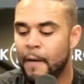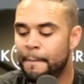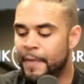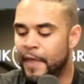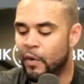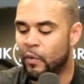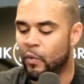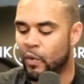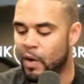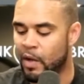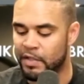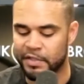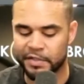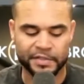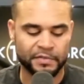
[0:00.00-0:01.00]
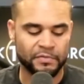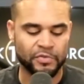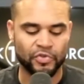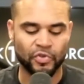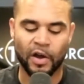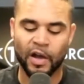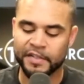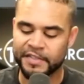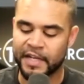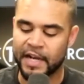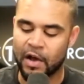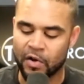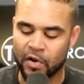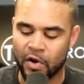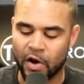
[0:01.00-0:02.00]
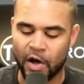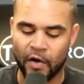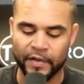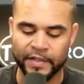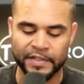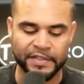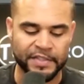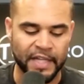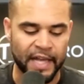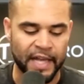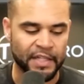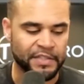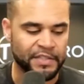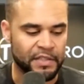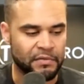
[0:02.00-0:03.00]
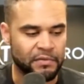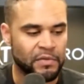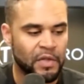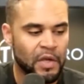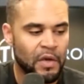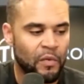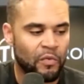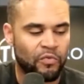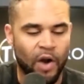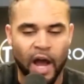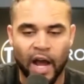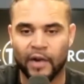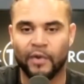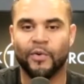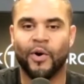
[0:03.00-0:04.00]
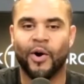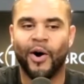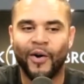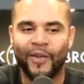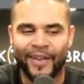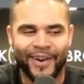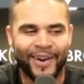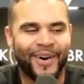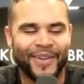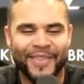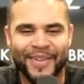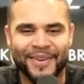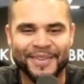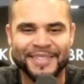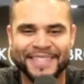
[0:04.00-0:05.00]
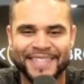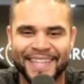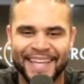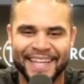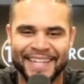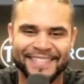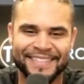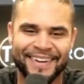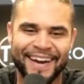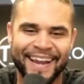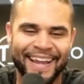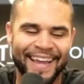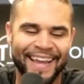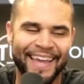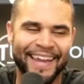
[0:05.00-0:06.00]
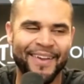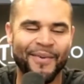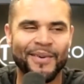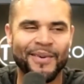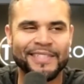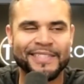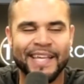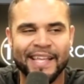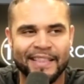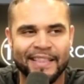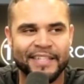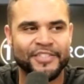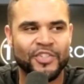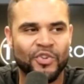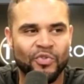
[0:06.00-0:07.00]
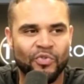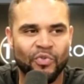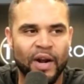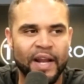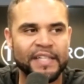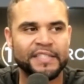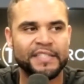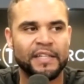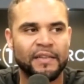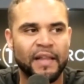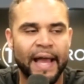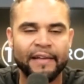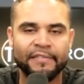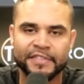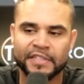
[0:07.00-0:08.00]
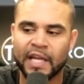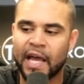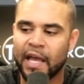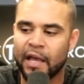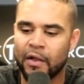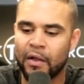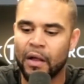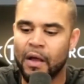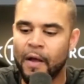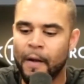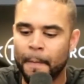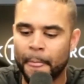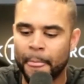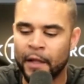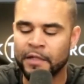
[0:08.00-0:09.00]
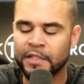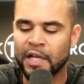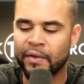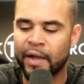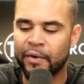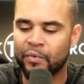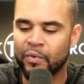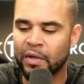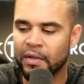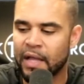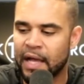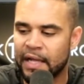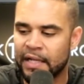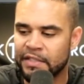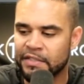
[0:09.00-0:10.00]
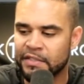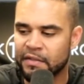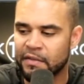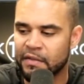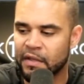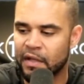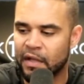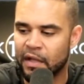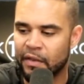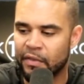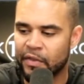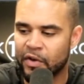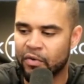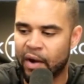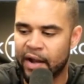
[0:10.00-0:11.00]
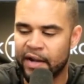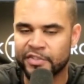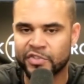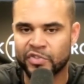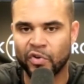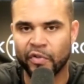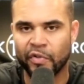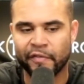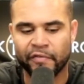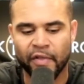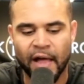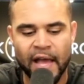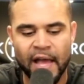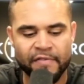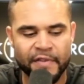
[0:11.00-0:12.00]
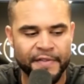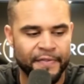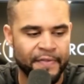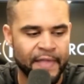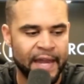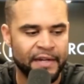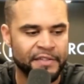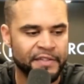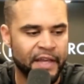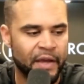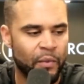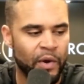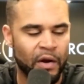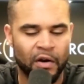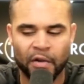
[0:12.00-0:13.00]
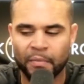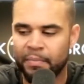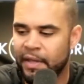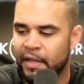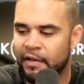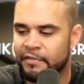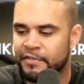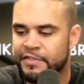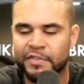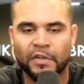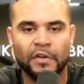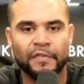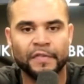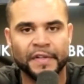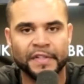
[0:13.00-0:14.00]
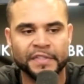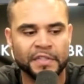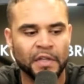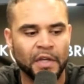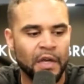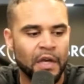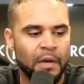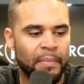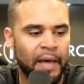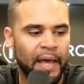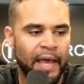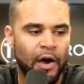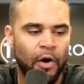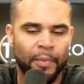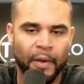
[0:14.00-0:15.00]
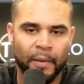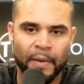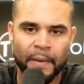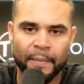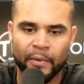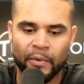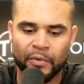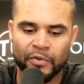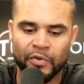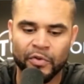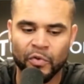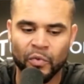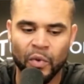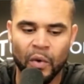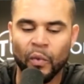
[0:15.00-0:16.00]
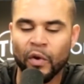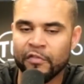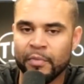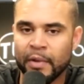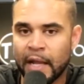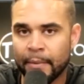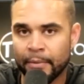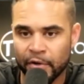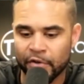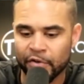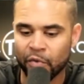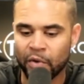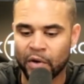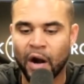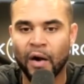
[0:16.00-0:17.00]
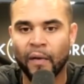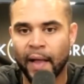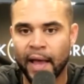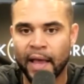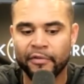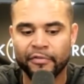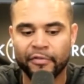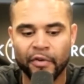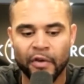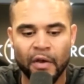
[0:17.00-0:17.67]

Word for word: it was drugs and alcohol and sex and rock and roll and all those things, yeah. Right? And it was like this crazy lifestyle until I realized the greatest truth of life, and that is that we are to be of service by helping people do what we've been able to do in our life.